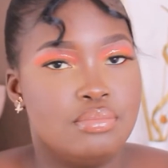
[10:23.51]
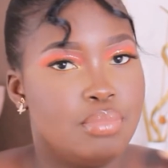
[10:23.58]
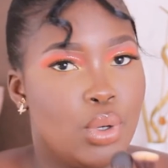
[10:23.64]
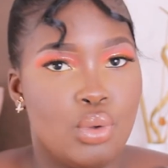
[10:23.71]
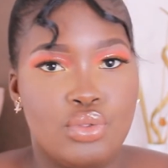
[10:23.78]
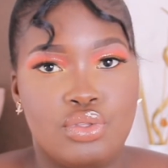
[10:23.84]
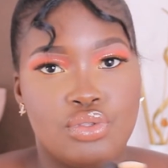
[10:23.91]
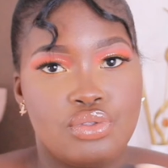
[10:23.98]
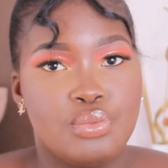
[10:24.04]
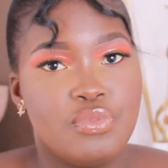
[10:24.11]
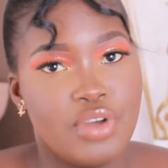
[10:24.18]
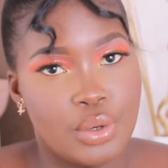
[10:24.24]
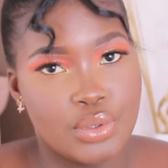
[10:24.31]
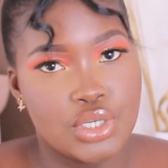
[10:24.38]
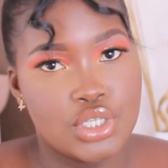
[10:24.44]
Both
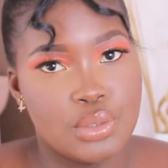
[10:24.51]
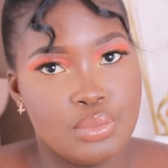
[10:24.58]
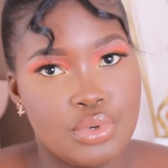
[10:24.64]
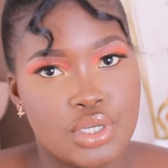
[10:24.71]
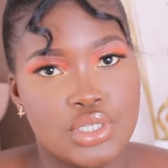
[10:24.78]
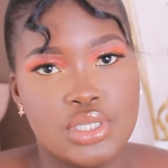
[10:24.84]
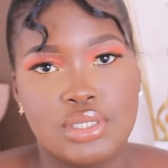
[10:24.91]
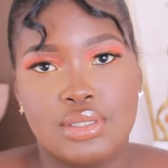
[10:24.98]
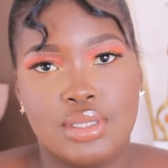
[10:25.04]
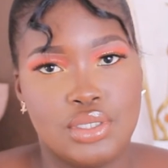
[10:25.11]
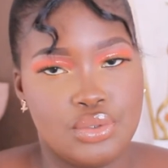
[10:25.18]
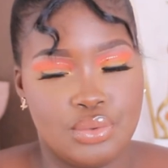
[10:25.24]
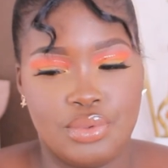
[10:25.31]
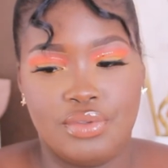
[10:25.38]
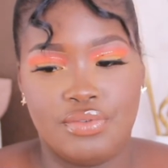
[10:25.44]
foundation brushes, they
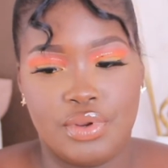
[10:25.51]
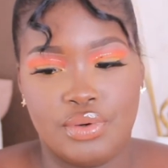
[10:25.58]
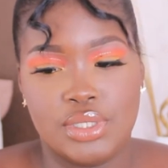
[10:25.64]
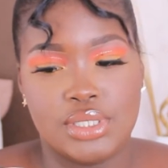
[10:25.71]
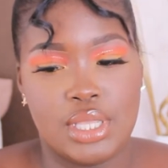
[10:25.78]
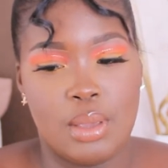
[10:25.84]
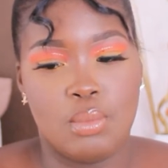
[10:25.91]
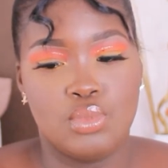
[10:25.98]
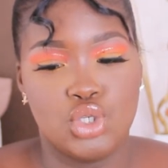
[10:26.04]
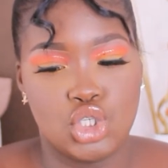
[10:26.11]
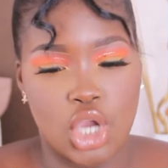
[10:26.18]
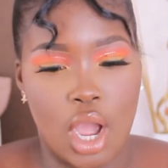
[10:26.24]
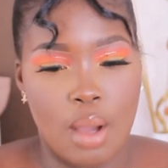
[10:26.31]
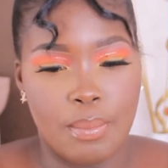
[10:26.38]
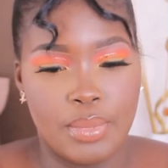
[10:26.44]
do the very same
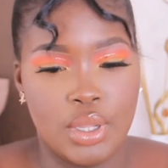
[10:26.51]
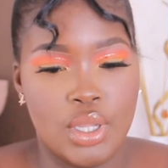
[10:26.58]
job.